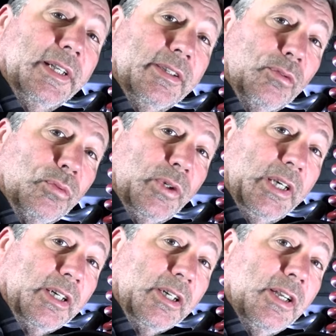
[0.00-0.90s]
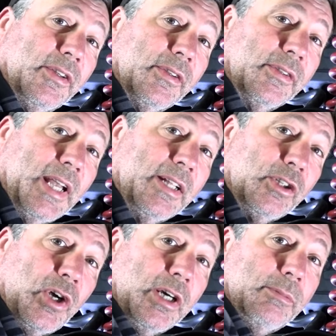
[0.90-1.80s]
In the rear, that
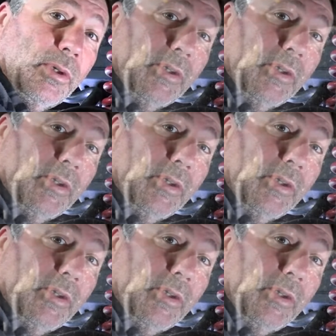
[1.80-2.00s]
long